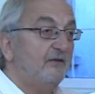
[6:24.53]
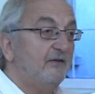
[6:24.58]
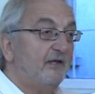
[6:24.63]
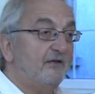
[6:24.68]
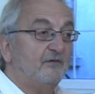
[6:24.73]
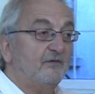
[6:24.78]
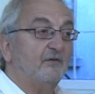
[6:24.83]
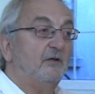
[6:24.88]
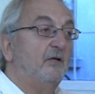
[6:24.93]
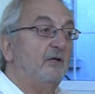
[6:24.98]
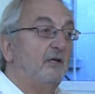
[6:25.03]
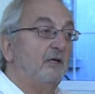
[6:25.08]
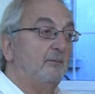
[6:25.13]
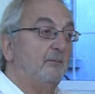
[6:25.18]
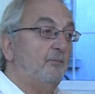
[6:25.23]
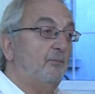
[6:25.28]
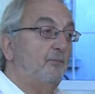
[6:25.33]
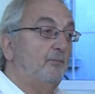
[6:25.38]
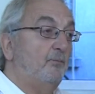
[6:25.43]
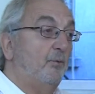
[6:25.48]

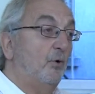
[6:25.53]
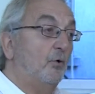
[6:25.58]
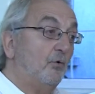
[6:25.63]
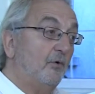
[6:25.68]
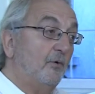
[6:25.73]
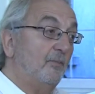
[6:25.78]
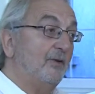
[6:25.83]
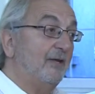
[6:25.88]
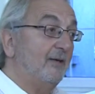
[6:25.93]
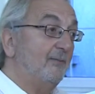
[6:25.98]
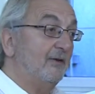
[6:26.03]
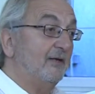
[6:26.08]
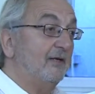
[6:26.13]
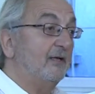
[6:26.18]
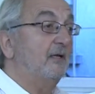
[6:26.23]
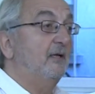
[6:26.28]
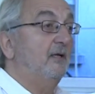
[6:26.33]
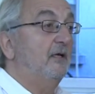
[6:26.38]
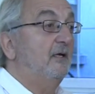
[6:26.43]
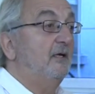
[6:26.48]
that poorer
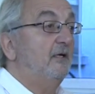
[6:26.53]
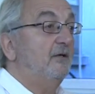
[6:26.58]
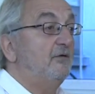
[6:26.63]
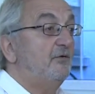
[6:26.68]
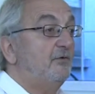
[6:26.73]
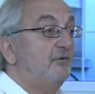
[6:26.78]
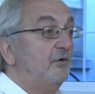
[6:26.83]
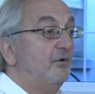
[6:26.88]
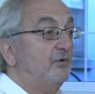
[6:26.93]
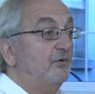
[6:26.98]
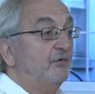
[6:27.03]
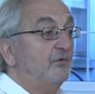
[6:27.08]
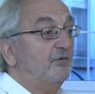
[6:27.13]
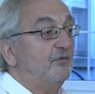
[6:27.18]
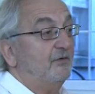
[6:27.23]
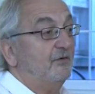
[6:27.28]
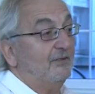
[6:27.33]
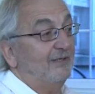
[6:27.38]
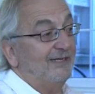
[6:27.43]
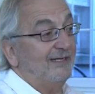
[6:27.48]
people
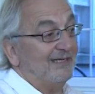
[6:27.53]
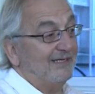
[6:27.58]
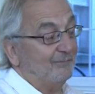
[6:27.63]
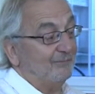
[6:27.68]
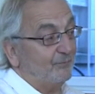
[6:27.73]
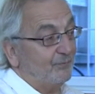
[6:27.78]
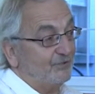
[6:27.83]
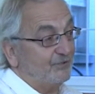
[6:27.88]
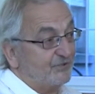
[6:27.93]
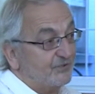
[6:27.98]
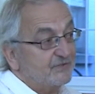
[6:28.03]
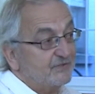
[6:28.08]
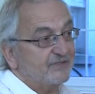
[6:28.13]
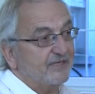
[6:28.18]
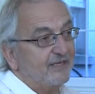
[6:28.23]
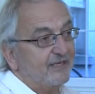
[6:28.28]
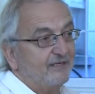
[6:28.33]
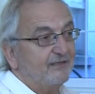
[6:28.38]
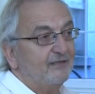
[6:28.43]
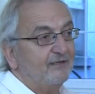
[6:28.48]
don't
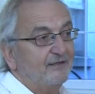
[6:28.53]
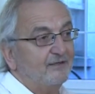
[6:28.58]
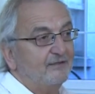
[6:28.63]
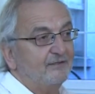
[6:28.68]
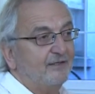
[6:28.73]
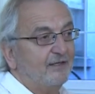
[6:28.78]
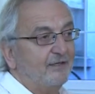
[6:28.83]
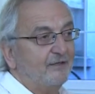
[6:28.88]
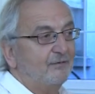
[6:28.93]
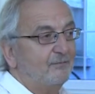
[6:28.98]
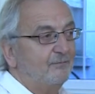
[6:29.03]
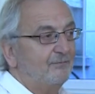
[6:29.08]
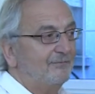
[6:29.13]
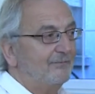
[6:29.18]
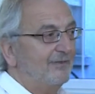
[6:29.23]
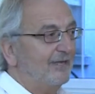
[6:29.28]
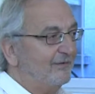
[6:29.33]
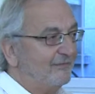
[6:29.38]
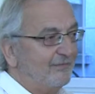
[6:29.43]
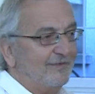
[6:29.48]
produce anything that
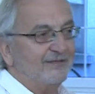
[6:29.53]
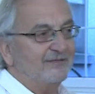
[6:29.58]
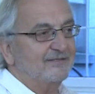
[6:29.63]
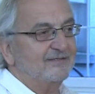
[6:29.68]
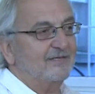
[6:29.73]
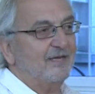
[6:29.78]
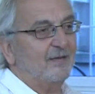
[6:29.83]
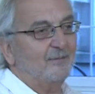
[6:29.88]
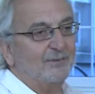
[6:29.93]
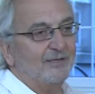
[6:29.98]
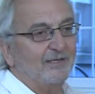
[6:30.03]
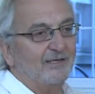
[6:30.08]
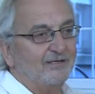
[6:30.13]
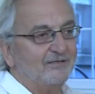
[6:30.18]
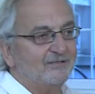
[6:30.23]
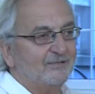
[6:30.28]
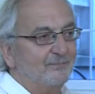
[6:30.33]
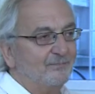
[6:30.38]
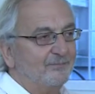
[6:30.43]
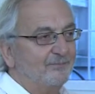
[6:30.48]
advanced
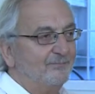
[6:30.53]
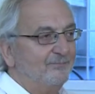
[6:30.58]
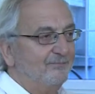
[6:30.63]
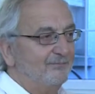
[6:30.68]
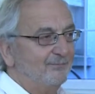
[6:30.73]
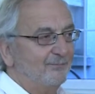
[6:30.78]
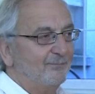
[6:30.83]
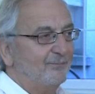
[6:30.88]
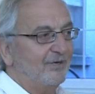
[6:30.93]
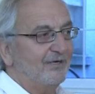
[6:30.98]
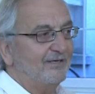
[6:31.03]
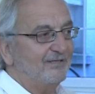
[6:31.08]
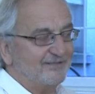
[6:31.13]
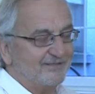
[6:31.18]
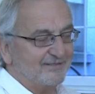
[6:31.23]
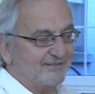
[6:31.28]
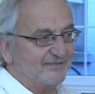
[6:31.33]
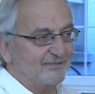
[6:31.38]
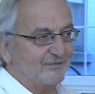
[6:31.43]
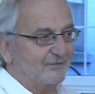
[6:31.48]
capitalism
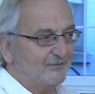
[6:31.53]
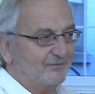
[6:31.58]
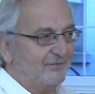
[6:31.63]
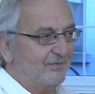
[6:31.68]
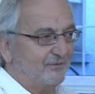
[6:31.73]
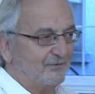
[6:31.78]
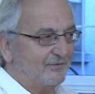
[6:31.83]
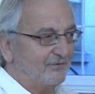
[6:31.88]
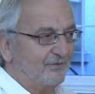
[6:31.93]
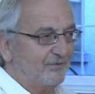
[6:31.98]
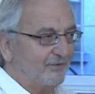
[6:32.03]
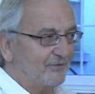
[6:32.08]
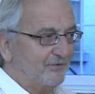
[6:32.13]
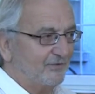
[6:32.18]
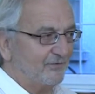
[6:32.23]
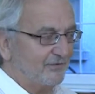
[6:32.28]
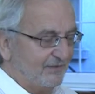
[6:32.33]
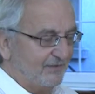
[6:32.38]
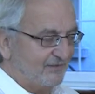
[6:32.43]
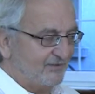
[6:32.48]
prizes
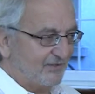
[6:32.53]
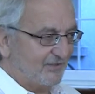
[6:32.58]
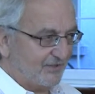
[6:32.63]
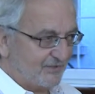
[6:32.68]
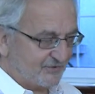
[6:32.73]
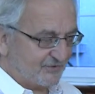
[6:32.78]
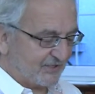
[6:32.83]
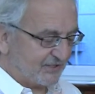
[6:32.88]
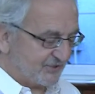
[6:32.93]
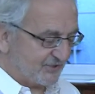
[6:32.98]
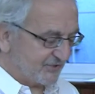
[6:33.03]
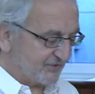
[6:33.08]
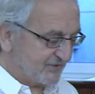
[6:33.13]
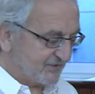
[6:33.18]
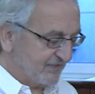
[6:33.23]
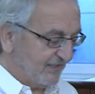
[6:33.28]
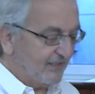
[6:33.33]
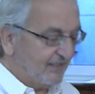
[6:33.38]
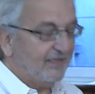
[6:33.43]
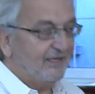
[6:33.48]
or
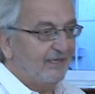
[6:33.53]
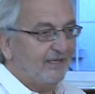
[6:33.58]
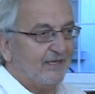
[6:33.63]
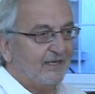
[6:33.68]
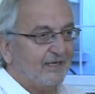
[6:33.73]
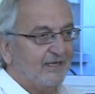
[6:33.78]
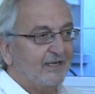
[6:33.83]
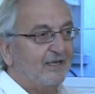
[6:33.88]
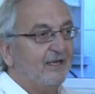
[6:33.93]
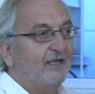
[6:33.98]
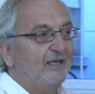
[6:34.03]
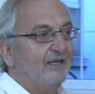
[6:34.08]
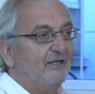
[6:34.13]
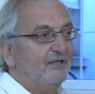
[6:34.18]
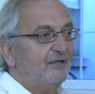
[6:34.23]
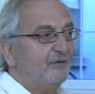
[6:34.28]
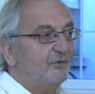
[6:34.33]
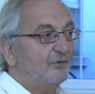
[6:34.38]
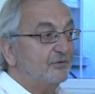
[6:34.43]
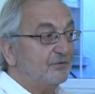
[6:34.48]
treasures.
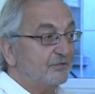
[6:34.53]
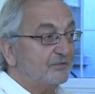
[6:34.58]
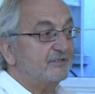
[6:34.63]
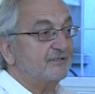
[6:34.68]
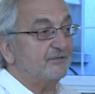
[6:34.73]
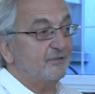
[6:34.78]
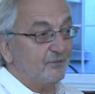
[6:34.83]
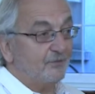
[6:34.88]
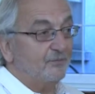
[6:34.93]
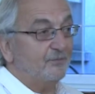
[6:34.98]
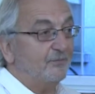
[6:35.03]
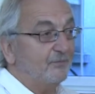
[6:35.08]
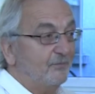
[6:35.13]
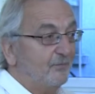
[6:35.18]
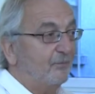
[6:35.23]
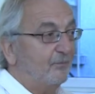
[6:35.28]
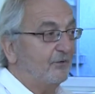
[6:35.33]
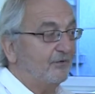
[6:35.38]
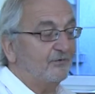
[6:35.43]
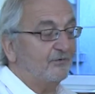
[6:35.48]
They don't
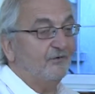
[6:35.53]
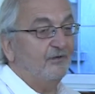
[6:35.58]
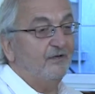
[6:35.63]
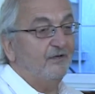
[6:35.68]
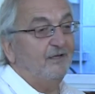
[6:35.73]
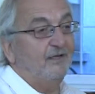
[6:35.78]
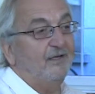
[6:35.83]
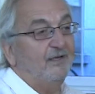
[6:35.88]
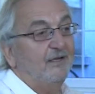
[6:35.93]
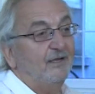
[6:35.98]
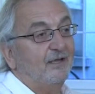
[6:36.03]
consume what